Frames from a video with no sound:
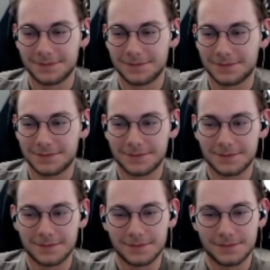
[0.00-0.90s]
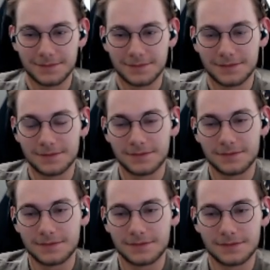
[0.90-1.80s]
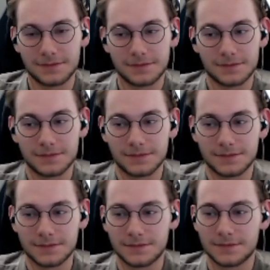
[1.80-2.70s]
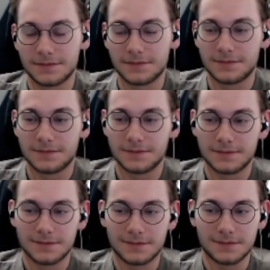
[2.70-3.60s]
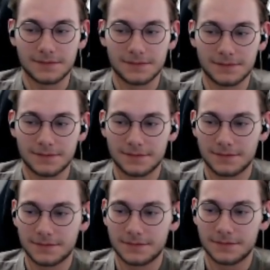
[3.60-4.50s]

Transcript: [no speech]